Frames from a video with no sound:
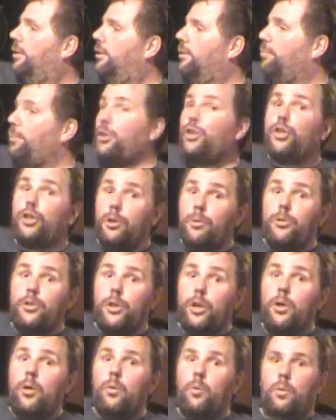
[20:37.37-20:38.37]
But you
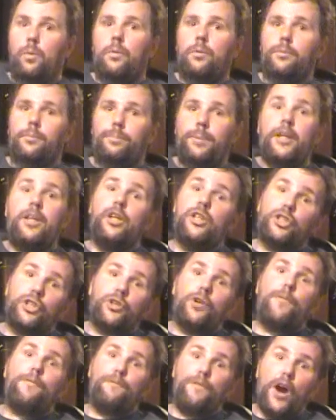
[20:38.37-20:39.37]
do, because
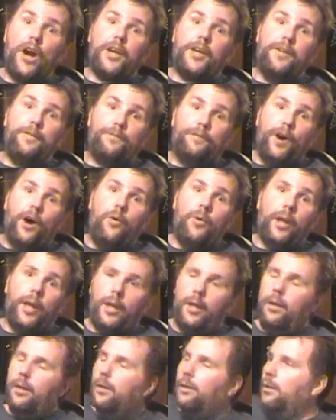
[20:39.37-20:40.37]
you're a fucking phony.